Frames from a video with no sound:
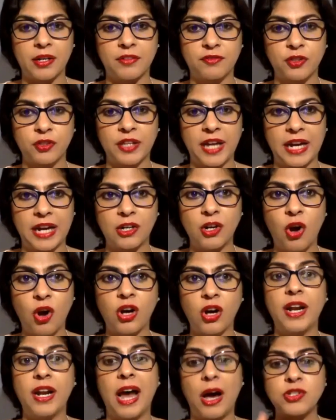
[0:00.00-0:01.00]
for that long
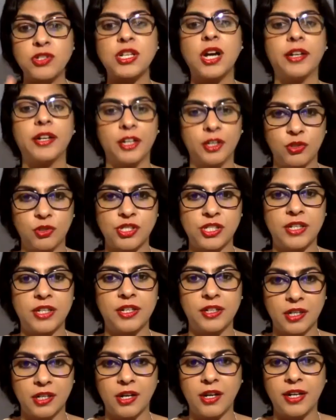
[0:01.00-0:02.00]
are now starting to see
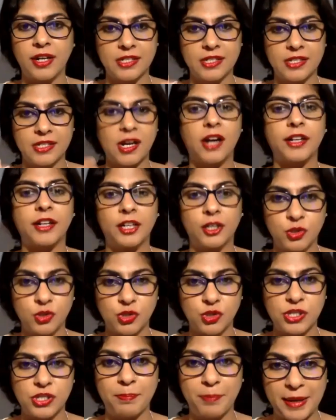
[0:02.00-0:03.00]
return and starting to see
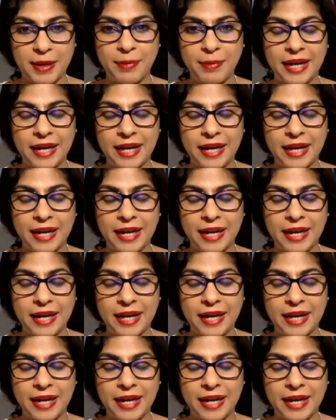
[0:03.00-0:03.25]
payback.